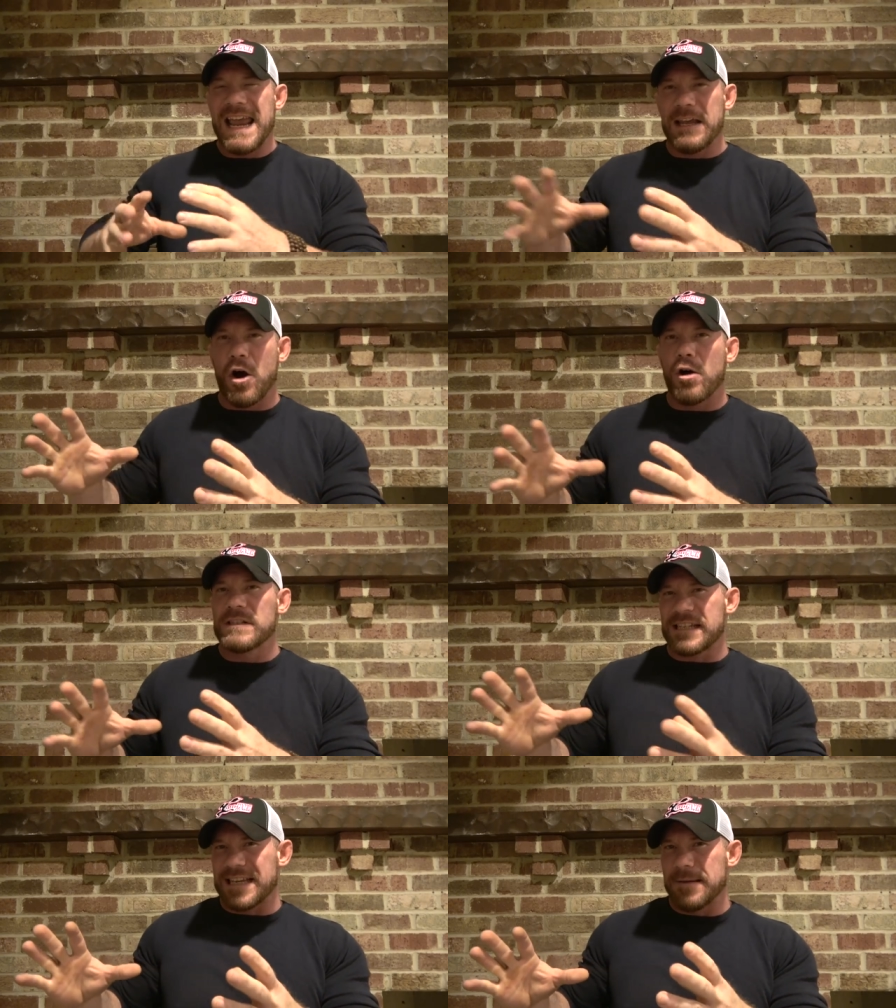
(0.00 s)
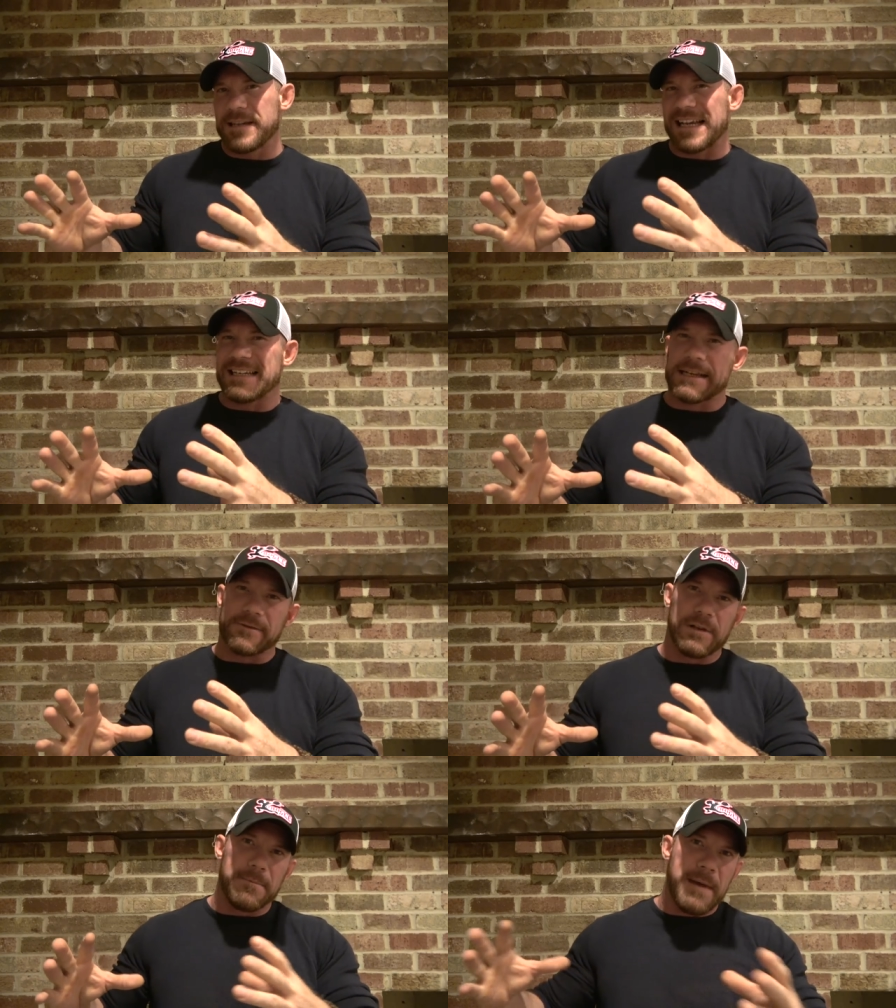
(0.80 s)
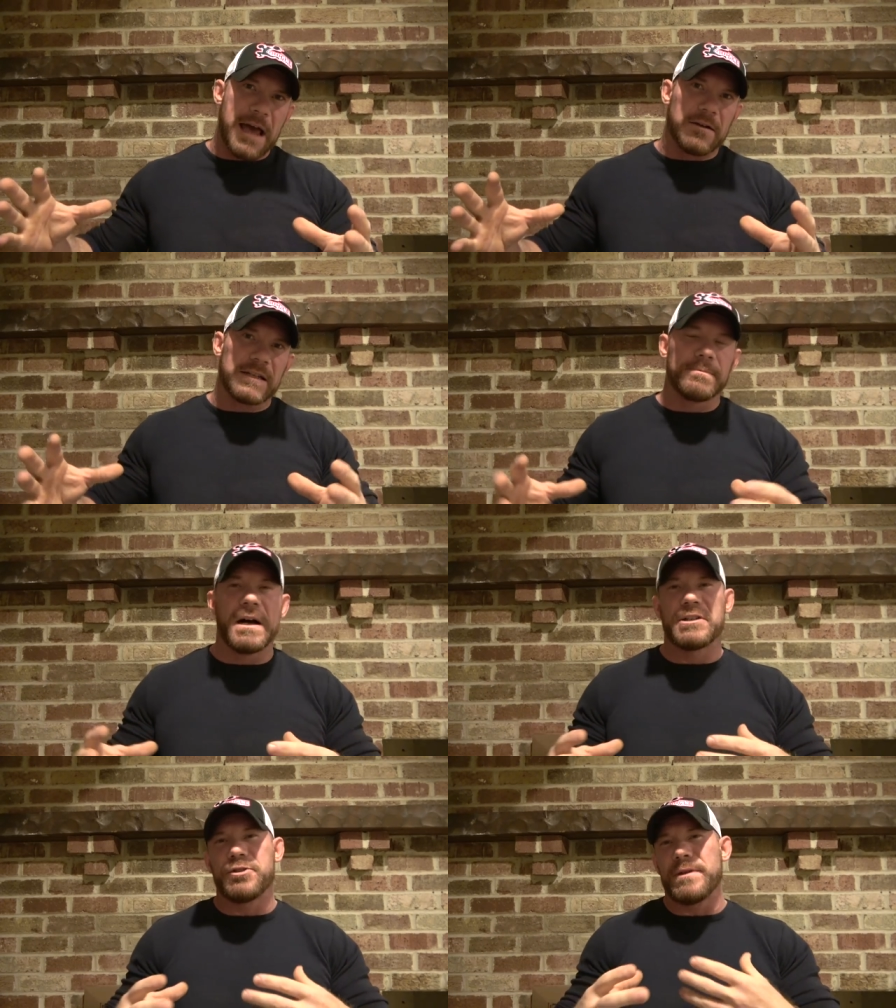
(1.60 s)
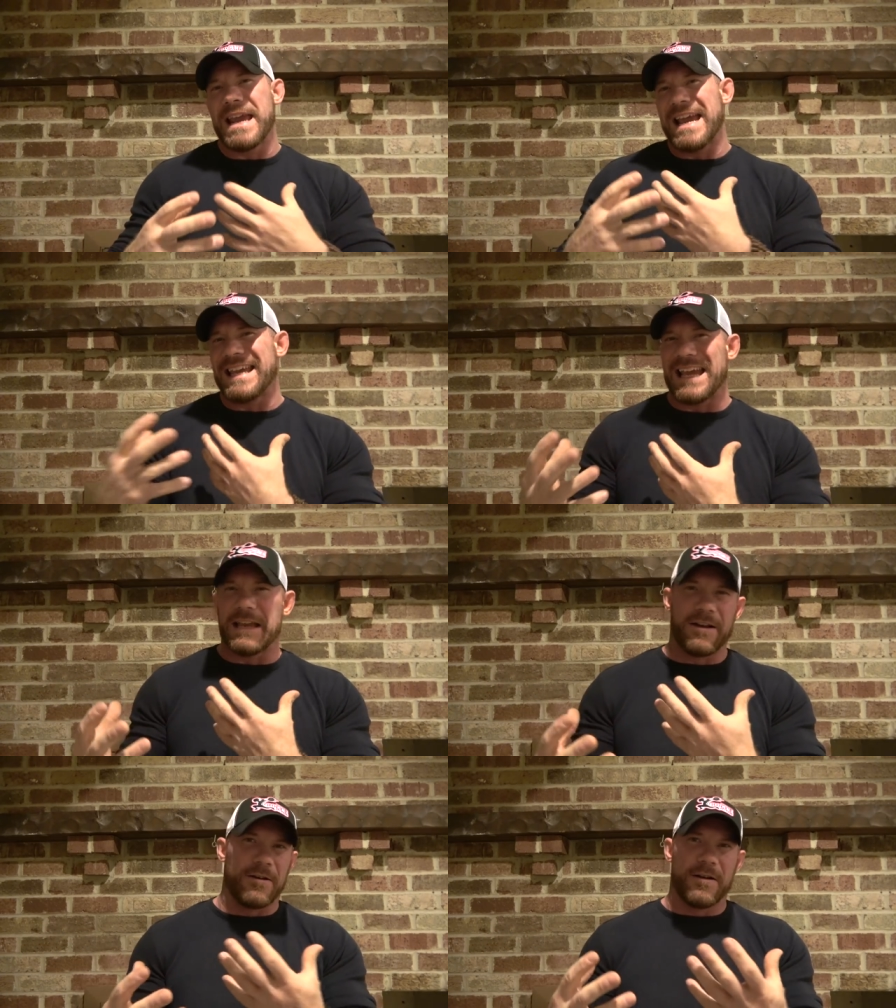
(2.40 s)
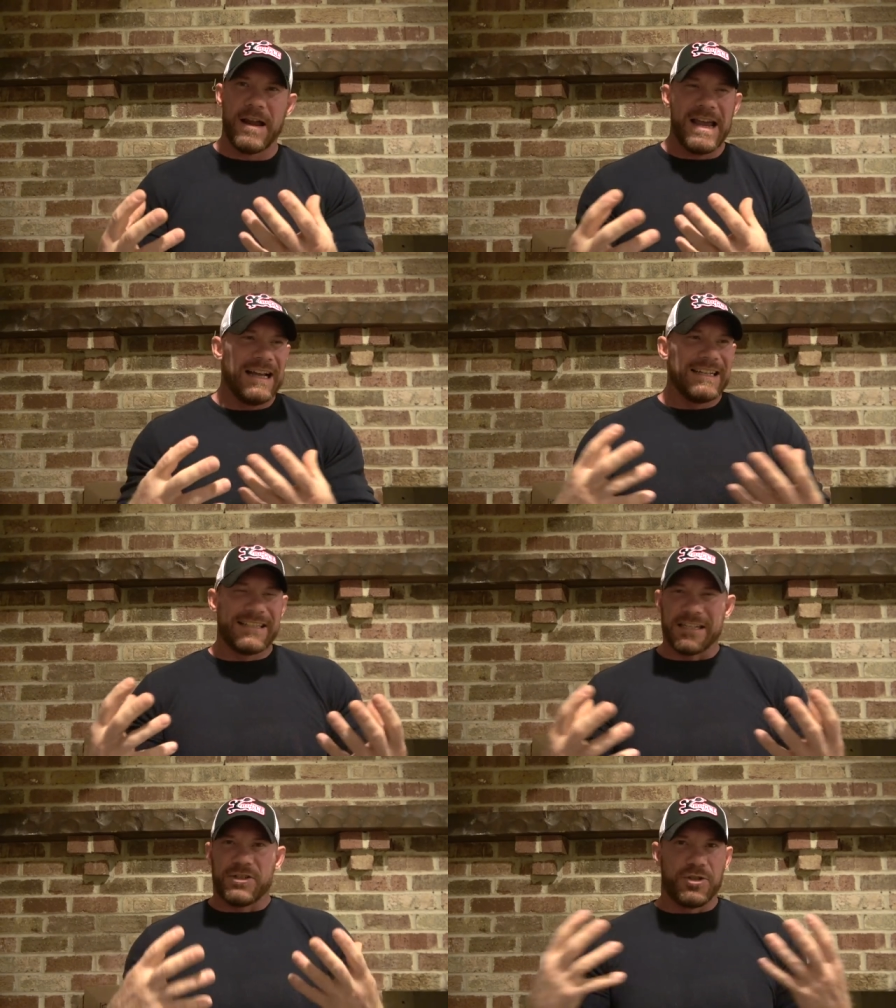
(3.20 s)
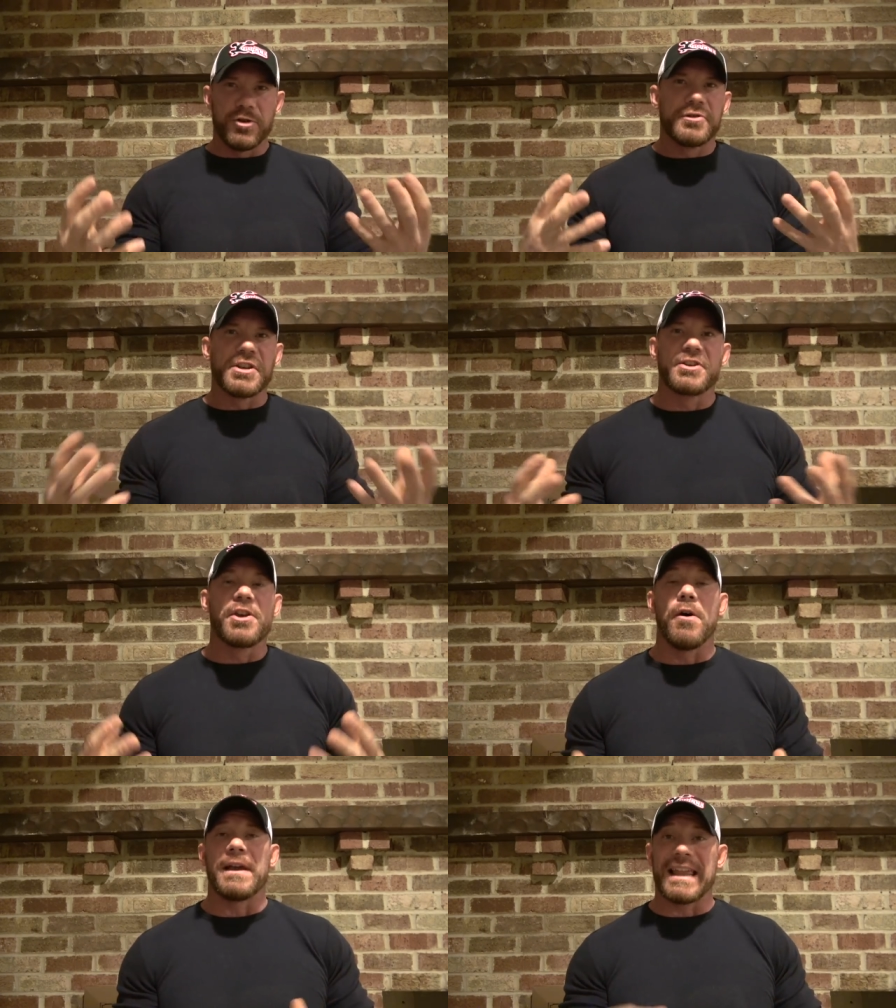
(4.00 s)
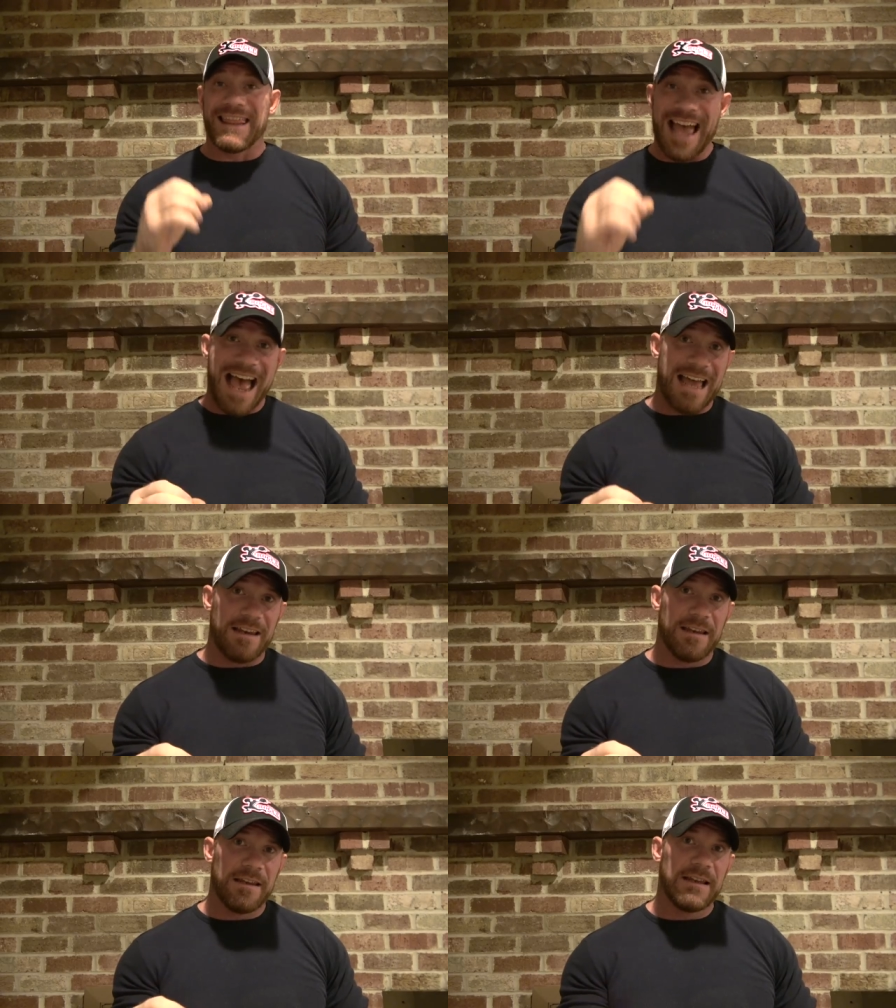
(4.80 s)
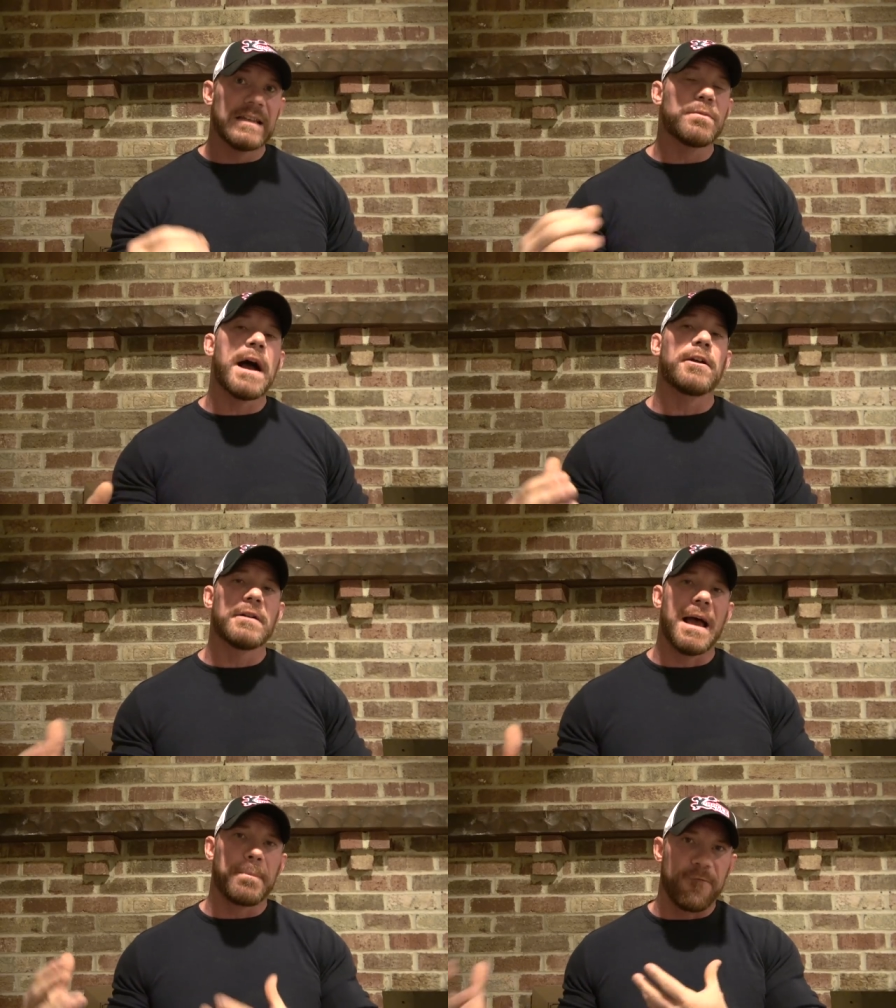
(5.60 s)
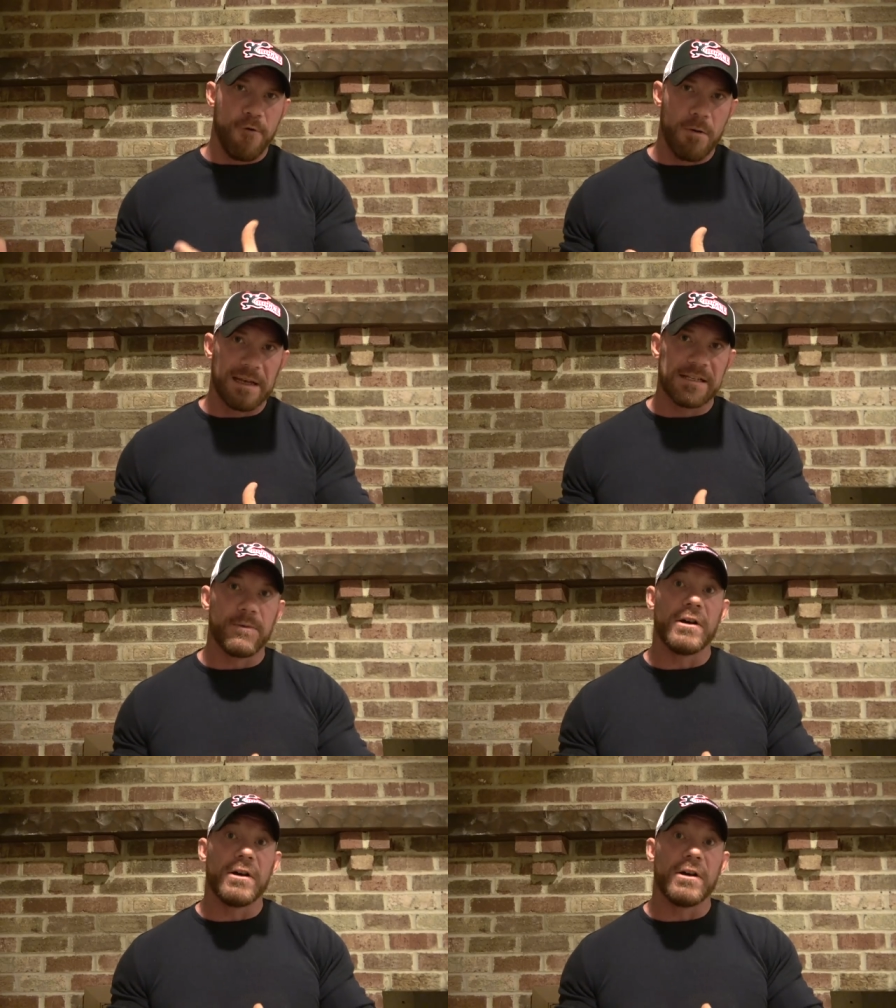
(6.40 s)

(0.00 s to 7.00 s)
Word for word: It all just seems like it doesn't really matter as much. You can't get your just juices going. That is why you're not performing as